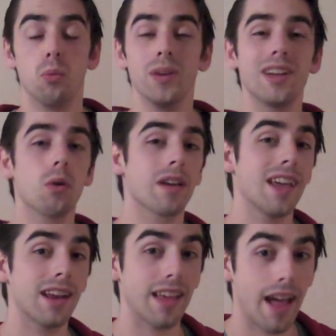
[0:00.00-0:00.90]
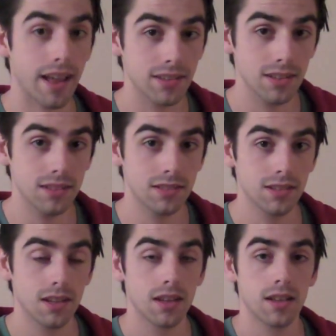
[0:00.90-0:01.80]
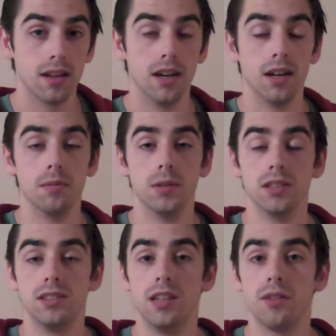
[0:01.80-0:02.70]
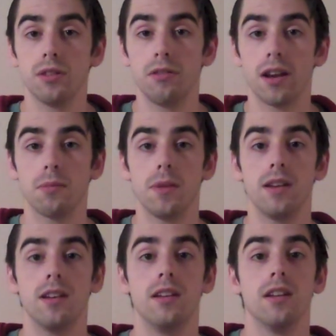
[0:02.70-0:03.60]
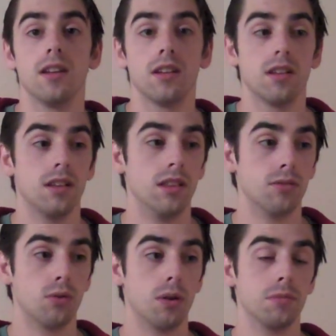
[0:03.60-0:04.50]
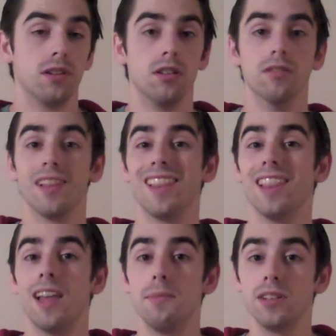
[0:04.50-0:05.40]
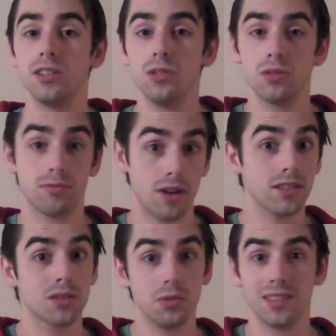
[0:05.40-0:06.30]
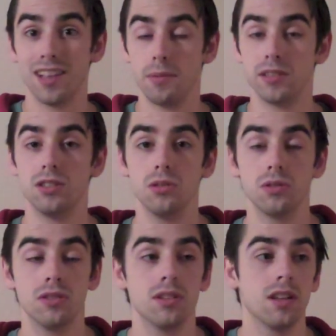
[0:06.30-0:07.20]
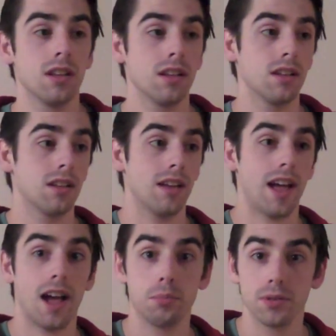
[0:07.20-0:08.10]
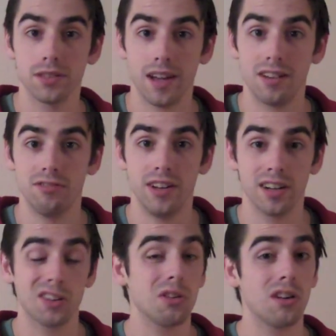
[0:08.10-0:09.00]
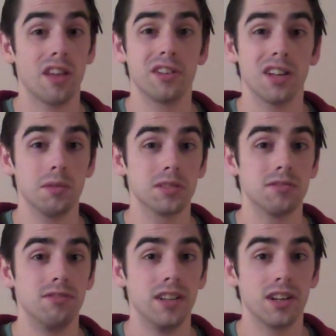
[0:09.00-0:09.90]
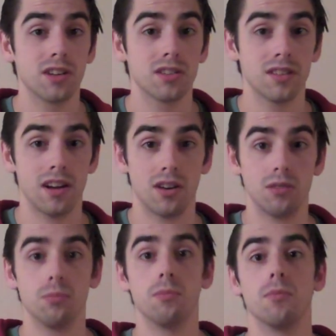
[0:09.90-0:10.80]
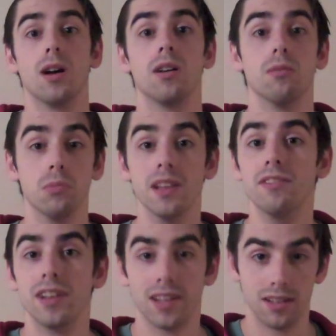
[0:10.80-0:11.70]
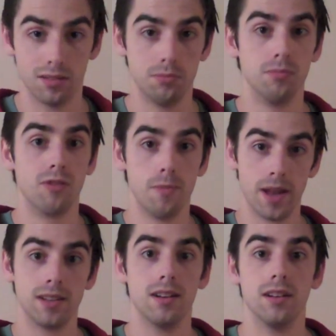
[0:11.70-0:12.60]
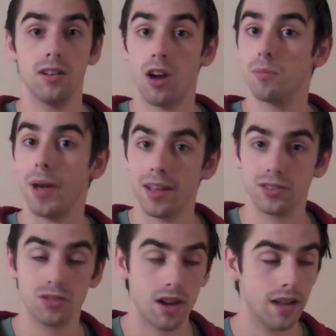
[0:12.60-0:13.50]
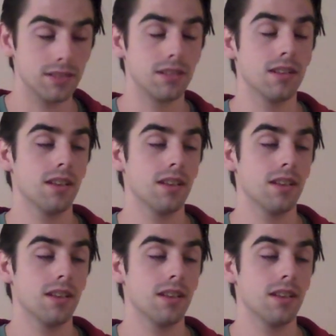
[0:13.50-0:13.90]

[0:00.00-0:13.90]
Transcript: weak organic acids um, is generally recommended in the forms of lemon juice, fresh squeezed lemon juice, apple cider vinegar or other types of vinegars that are living and fermented and not pasteurized.